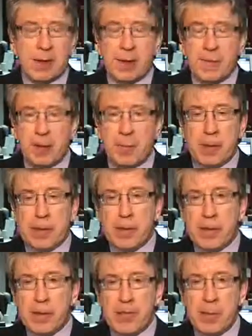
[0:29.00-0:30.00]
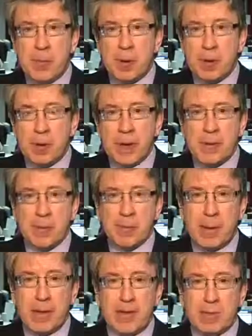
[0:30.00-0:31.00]
They fell by
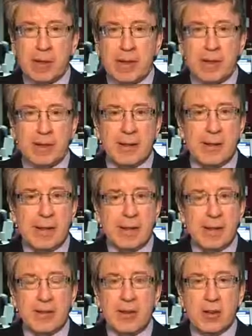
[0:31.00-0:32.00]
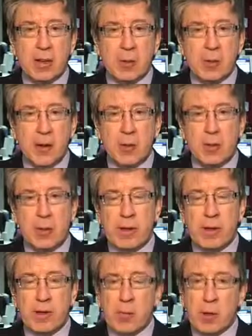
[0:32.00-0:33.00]
3.9 pence per litre this year, compared
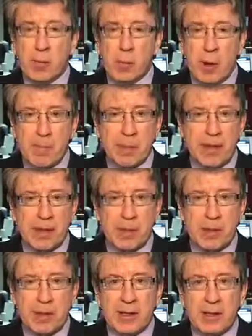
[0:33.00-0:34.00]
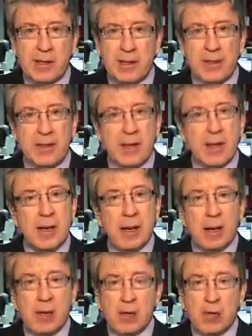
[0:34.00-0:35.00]
with a 2.1 pence per litre rise
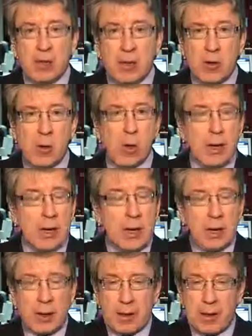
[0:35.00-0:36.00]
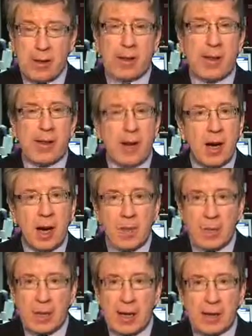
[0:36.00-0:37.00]
a year ago. The other
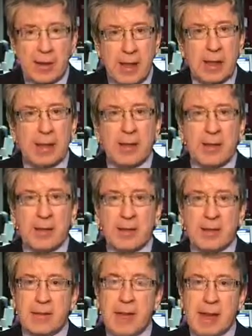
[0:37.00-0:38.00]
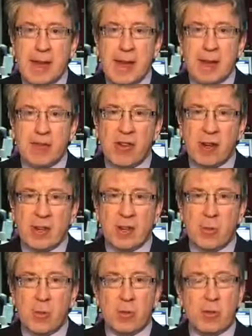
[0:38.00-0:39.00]
half of that then is air
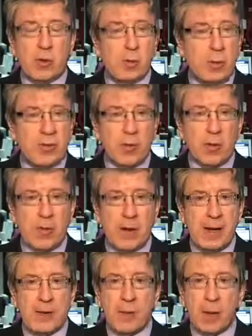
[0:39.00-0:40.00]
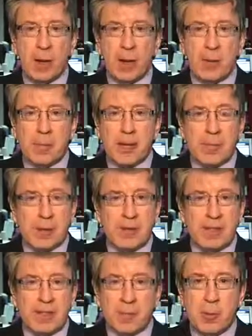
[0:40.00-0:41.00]
transport. We saw fares falling by
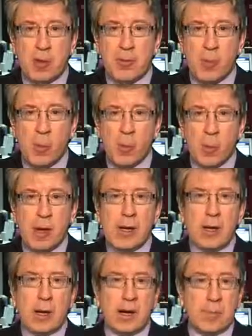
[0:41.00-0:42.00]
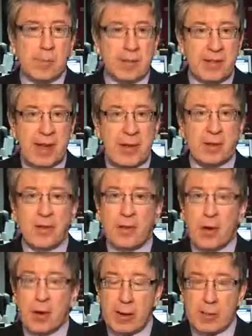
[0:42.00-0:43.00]
about 6.4%
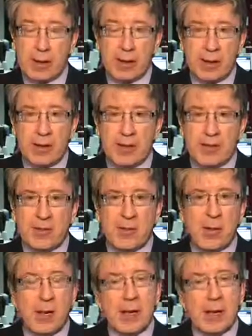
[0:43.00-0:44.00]
on the month this year,